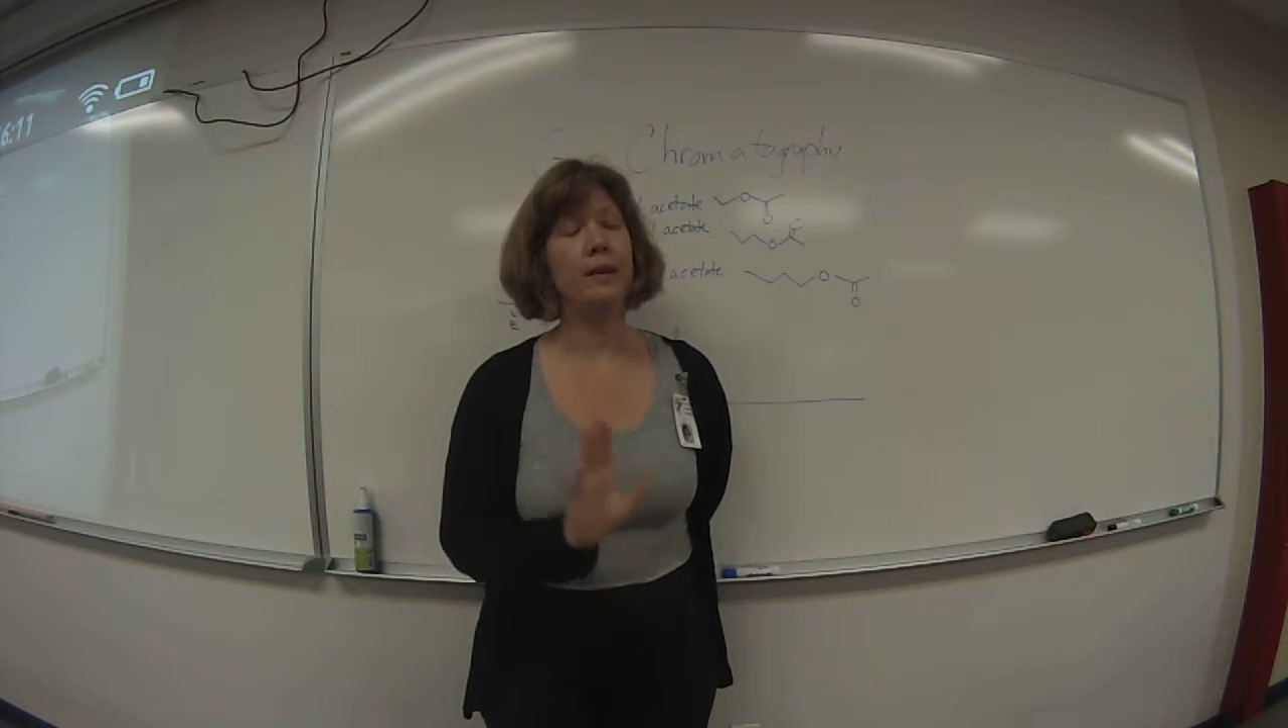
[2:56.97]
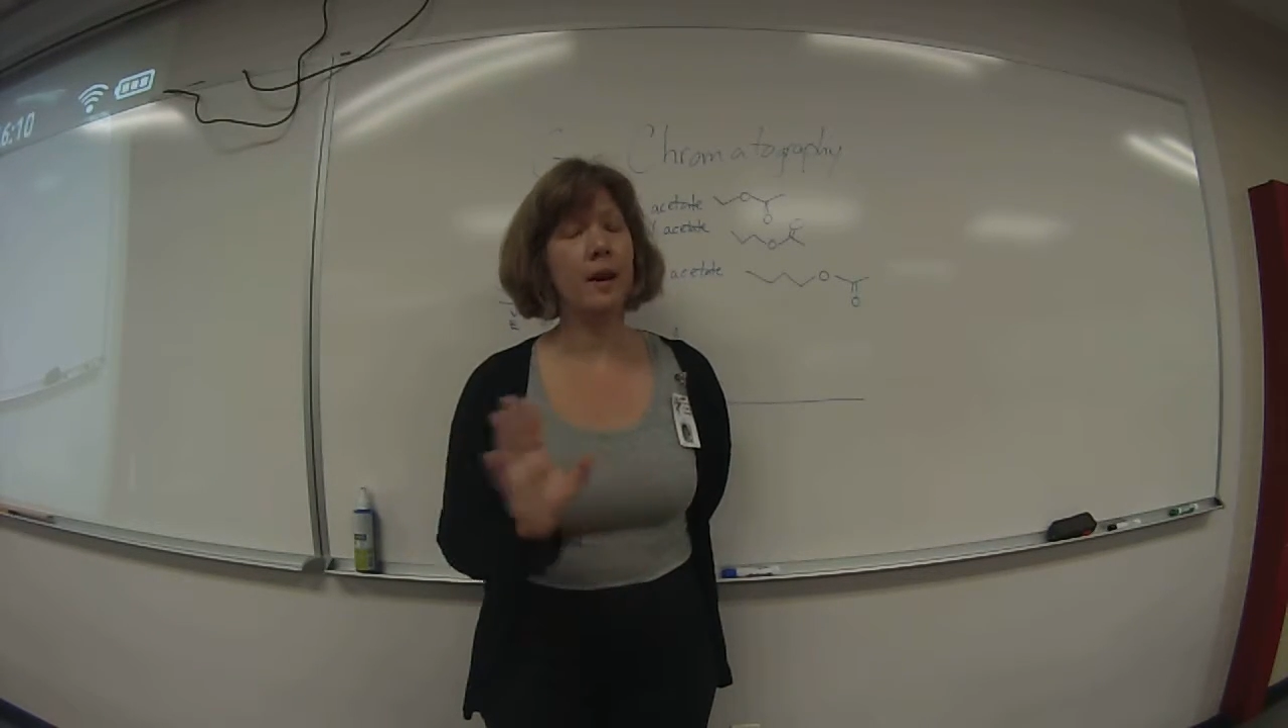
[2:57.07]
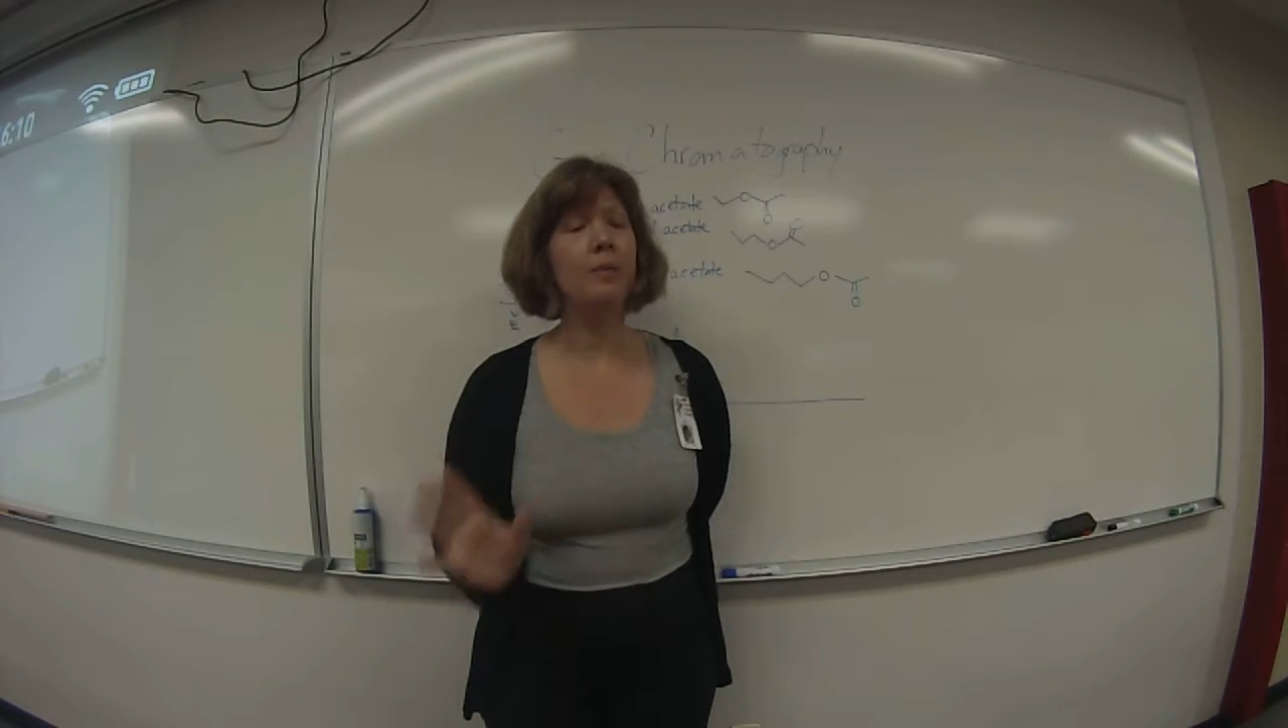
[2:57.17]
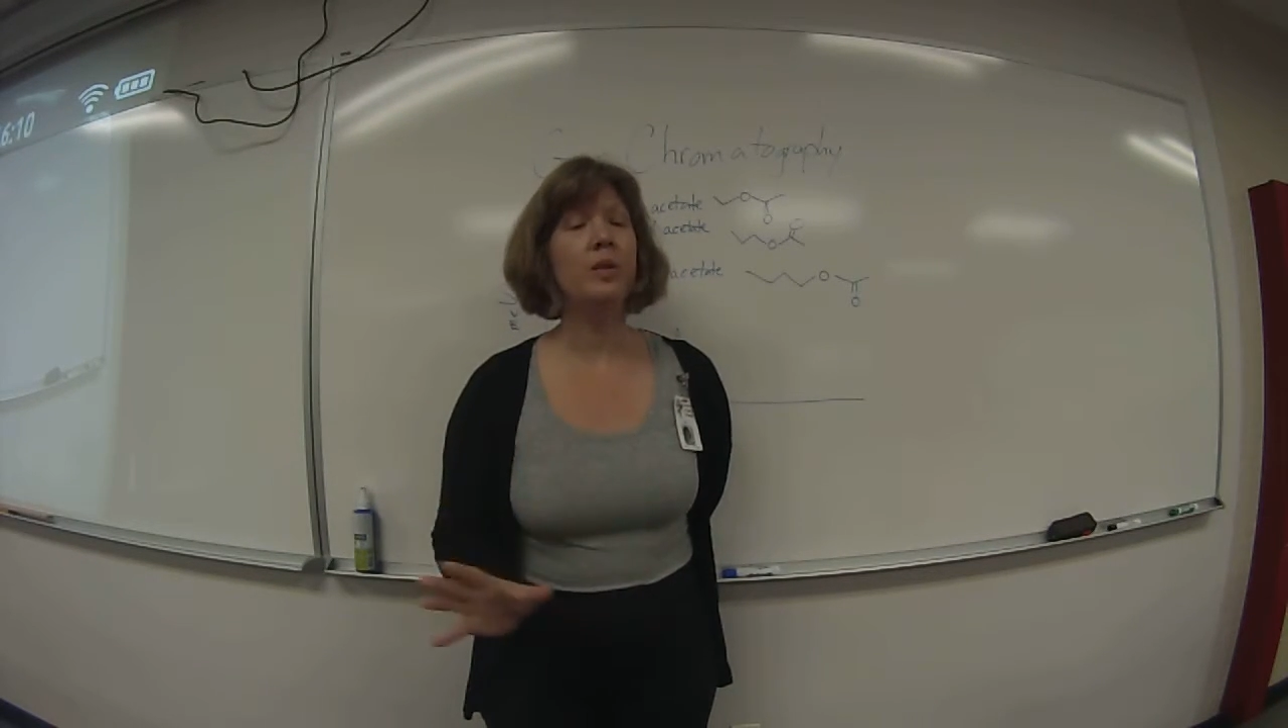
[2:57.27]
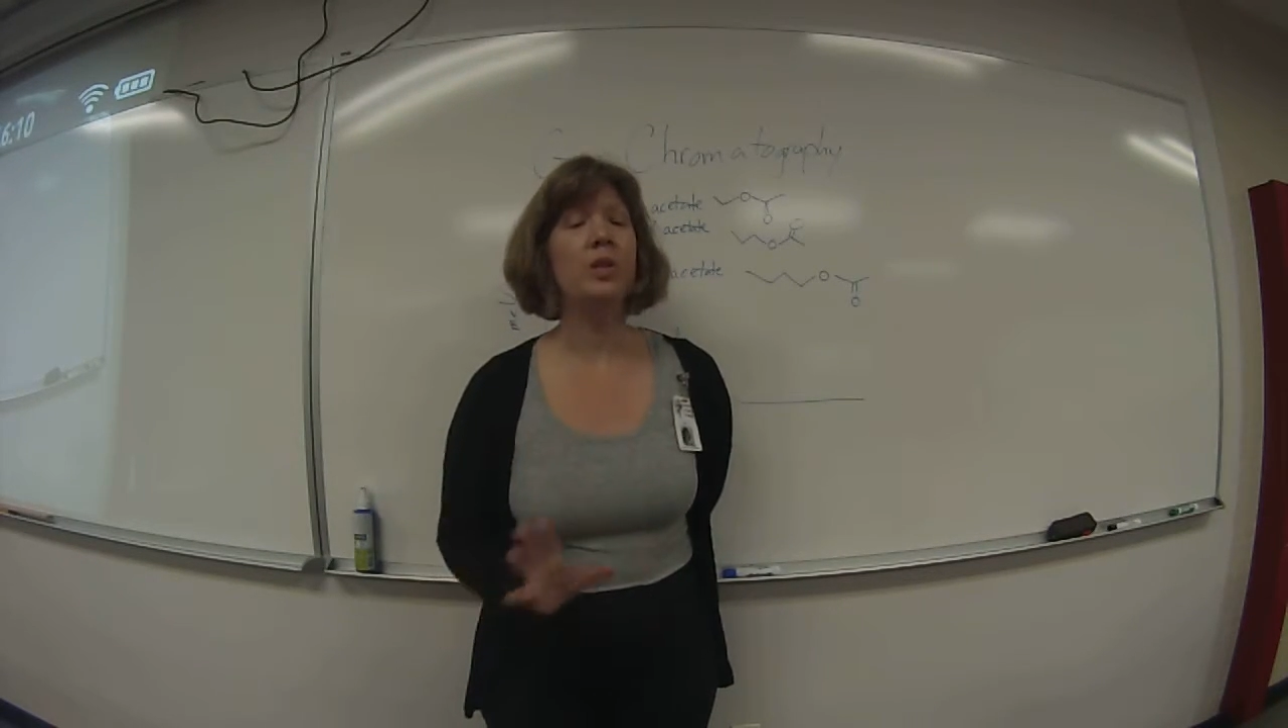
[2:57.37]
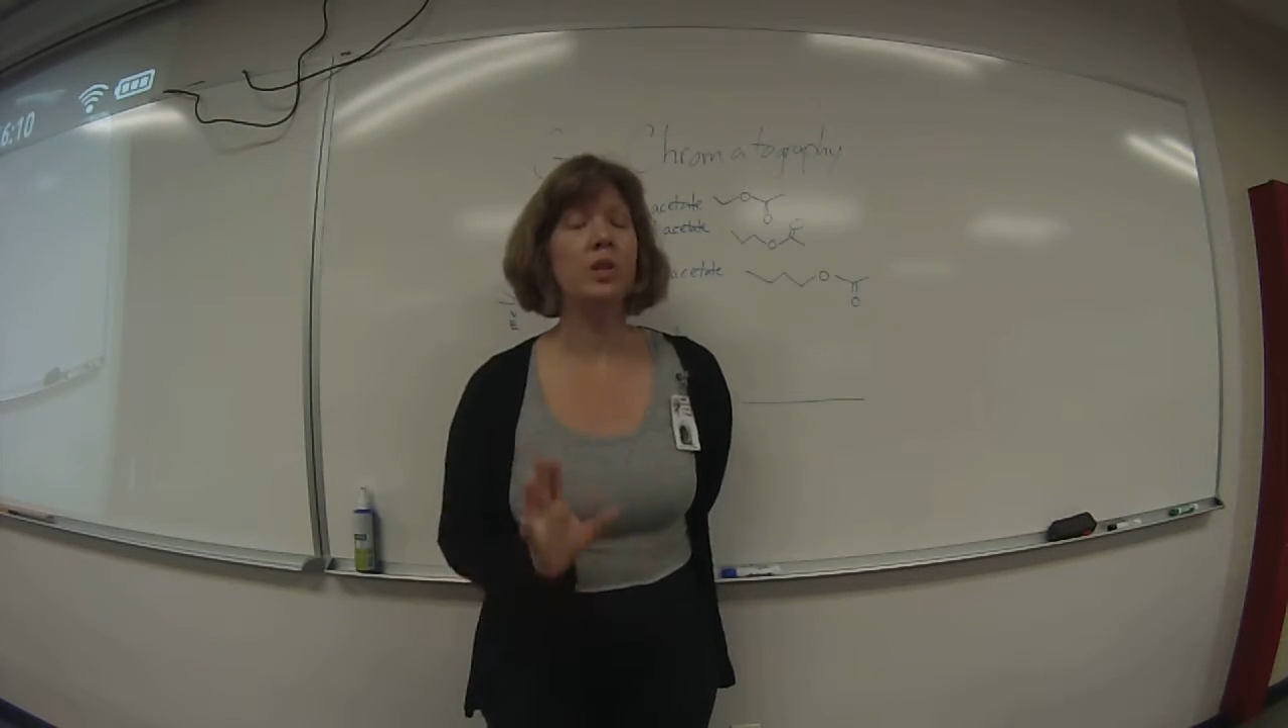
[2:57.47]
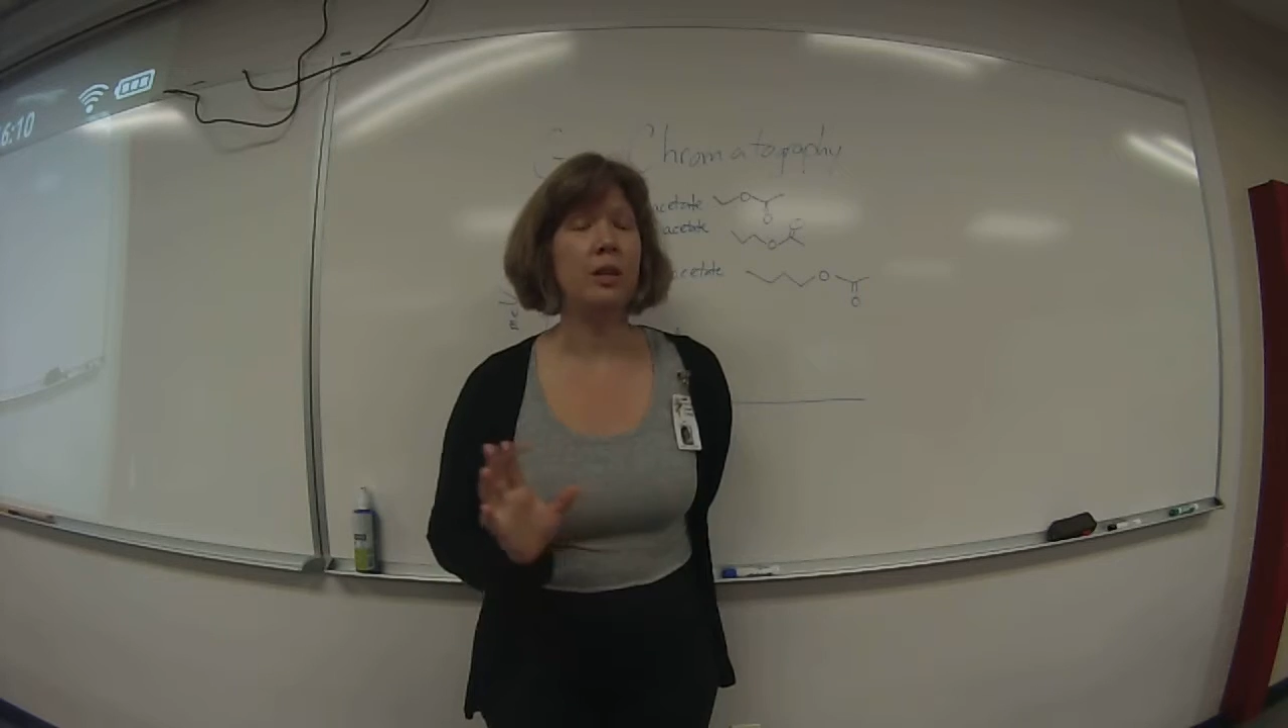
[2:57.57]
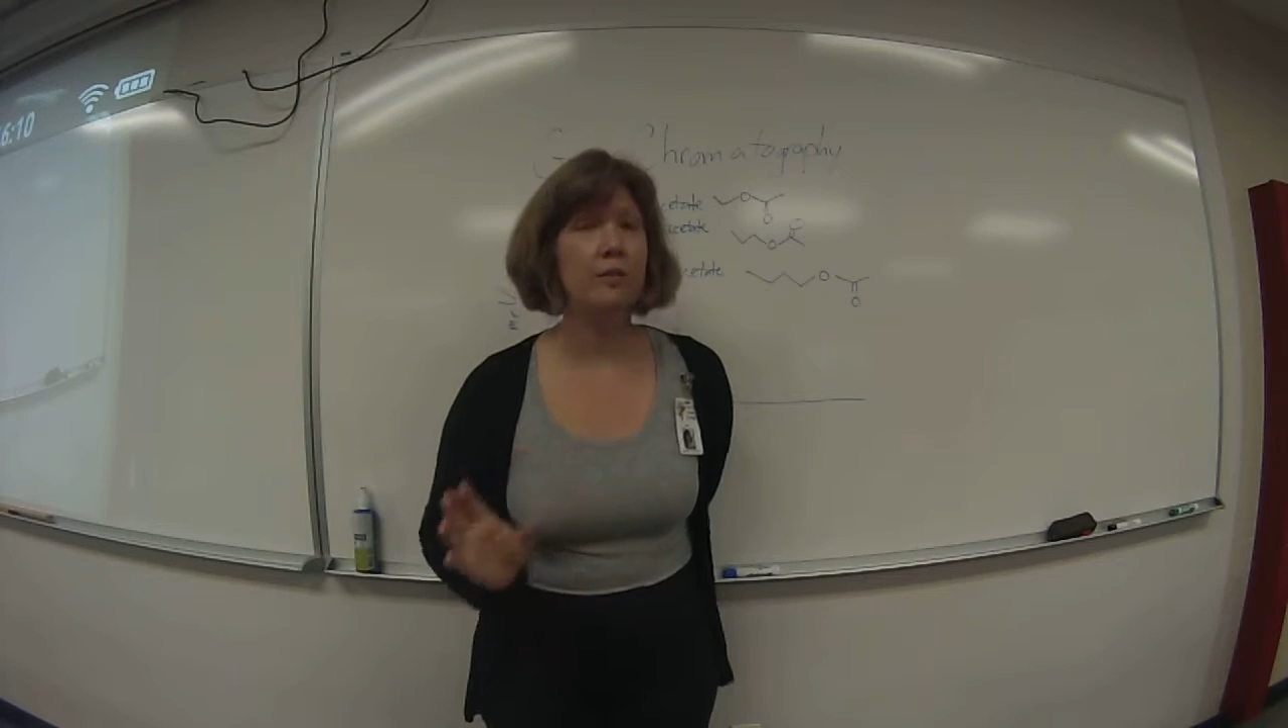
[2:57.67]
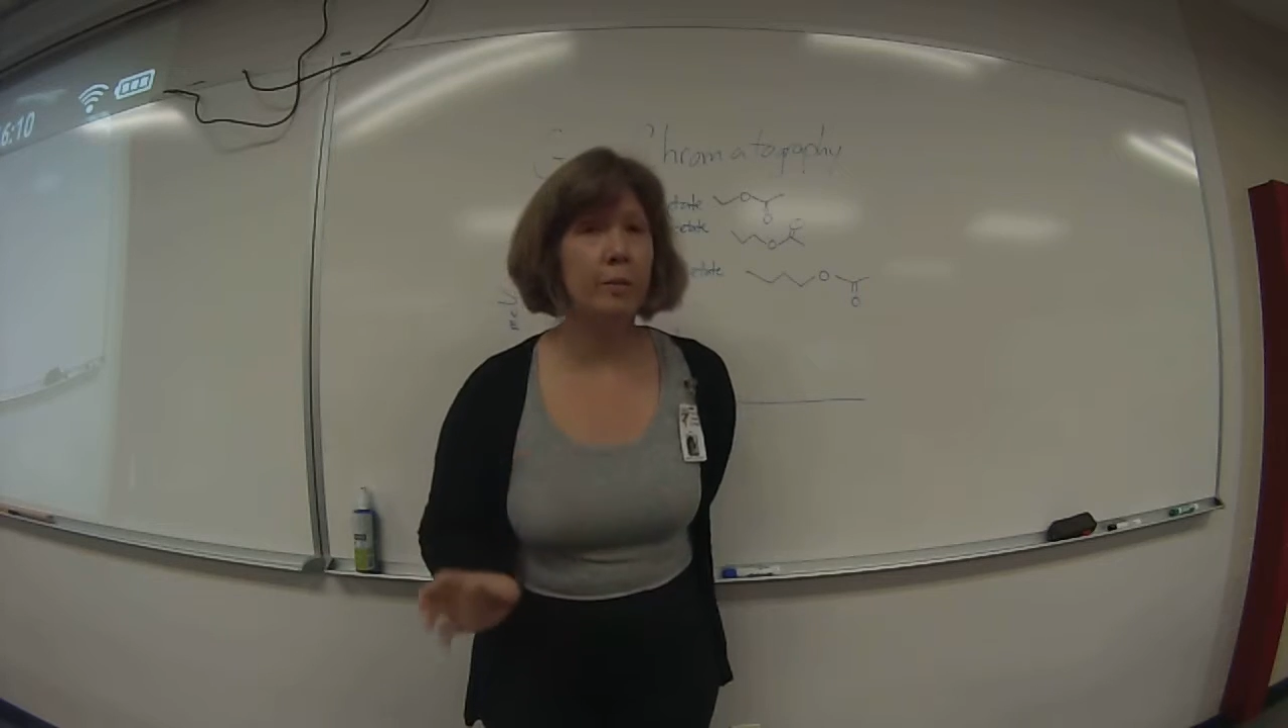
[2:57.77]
composition of